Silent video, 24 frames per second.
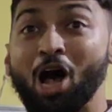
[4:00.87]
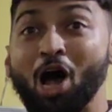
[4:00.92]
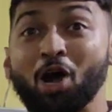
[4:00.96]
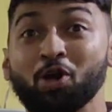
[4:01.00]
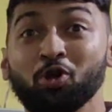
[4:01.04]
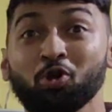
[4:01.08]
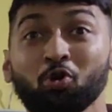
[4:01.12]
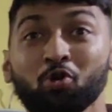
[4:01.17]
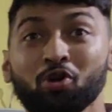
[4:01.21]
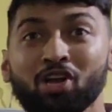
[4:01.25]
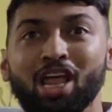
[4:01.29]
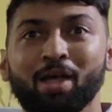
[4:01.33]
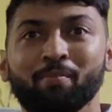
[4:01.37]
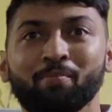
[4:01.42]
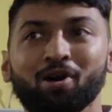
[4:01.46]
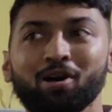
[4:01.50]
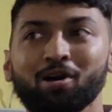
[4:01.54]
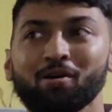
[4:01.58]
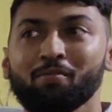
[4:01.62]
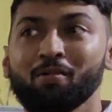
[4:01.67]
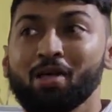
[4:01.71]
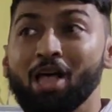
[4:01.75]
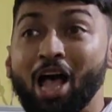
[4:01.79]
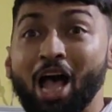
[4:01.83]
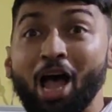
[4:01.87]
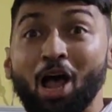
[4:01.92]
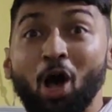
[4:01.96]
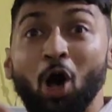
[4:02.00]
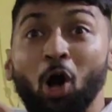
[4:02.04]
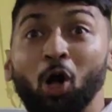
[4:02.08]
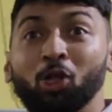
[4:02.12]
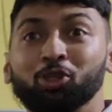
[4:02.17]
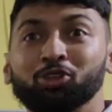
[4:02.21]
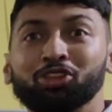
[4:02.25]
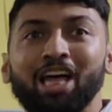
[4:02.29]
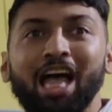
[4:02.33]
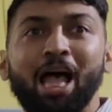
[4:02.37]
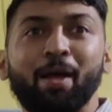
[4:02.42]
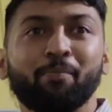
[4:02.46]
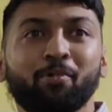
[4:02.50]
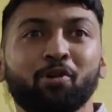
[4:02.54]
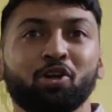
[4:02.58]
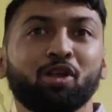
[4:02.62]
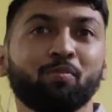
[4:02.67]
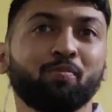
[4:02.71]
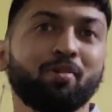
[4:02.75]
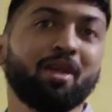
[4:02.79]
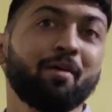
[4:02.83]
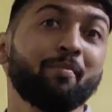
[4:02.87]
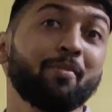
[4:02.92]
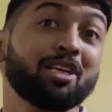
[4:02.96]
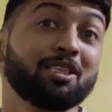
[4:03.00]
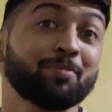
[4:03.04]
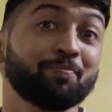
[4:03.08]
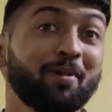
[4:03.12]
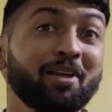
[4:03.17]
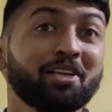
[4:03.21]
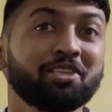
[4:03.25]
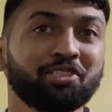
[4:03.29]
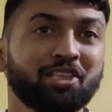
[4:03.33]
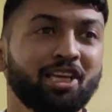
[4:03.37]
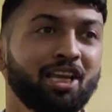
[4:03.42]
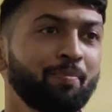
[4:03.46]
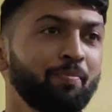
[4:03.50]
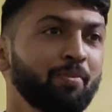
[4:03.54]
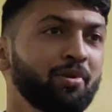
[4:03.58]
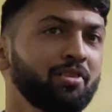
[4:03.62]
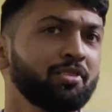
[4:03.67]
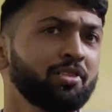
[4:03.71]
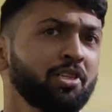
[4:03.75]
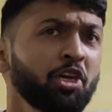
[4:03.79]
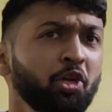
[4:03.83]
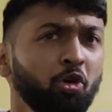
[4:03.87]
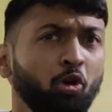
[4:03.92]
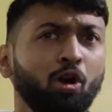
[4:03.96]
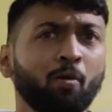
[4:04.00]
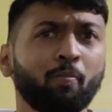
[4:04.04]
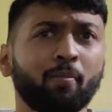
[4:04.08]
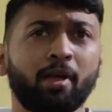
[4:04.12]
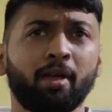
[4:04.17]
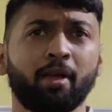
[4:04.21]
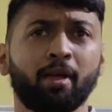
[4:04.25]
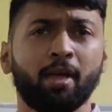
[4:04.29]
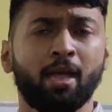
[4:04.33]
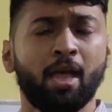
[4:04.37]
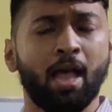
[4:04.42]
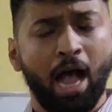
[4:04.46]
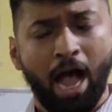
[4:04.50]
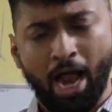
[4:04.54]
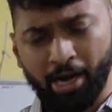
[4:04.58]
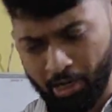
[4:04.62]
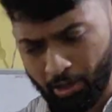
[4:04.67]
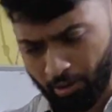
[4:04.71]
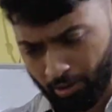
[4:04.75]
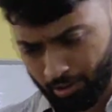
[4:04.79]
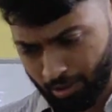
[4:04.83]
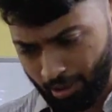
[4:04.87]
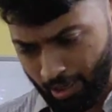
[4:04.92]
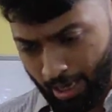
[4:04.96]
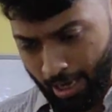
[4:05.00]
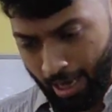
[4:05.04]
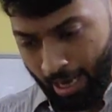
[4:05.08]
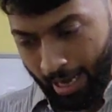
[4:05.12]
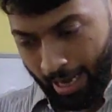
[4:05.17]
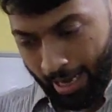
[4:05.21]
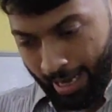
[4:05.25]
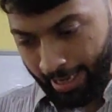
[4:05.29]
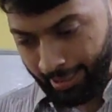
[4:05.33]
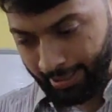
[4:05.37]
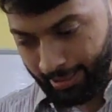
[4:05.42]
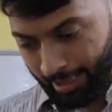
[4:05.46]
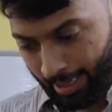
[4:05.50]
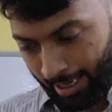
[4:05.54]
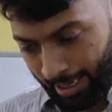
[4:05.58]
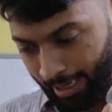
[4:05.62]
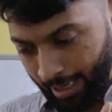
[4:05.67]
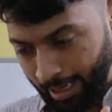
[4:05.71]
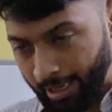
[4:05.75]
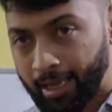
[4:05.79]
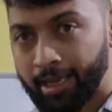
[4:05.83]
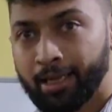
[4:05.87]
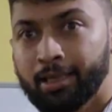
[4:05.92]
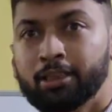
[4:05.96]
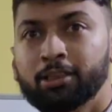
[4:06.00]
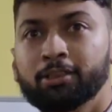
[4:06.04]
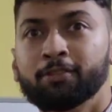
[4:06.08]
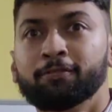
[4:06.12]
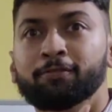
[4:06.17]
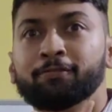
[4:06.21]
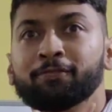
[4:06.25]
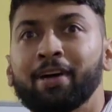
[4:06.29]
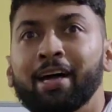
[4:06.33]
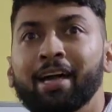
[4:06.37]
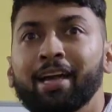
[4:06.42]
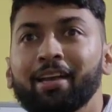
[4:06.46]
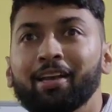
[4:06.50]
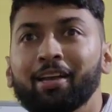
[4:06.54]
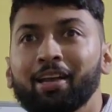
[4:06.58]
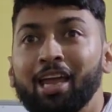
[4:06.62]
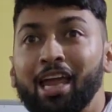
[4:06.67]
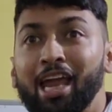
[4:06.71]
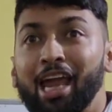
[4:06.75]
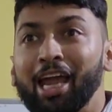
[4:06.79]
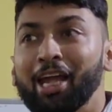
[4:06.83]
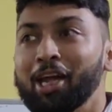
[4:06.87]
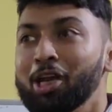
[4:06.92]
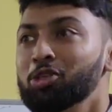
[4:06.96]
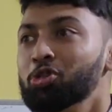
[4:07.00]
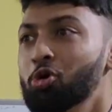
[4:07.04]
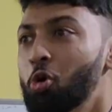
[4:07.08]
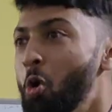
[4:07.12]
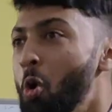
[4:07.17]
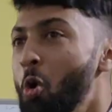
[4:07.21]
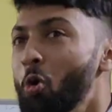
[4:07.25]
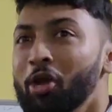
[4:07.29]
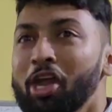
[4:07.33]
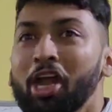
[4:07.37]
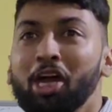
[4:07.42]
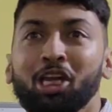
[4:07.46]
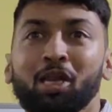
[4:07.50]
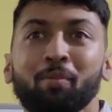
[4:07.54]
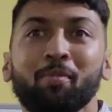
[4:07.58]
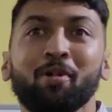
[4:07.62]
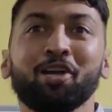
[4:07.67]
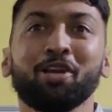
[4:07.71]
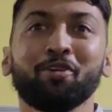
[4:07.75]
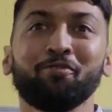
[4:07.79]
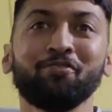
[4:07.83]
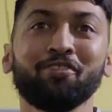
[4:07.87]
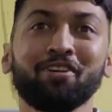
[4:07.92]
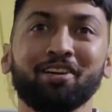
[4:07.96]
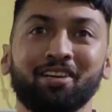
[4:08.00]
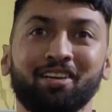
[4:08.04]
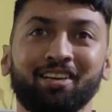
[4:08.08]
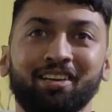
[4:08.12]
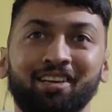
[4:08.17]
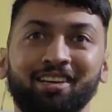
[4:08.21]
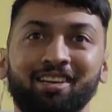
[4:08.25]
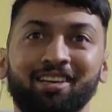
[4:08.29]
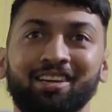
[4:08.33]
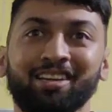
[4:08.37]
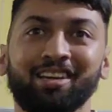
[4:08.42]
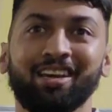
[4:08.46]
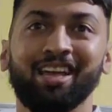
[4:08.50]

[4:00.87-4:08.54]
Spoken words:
a new neighbor, also happened to be my speech therapist. She told me, Aniruddh, it is fine. It is okay to be different.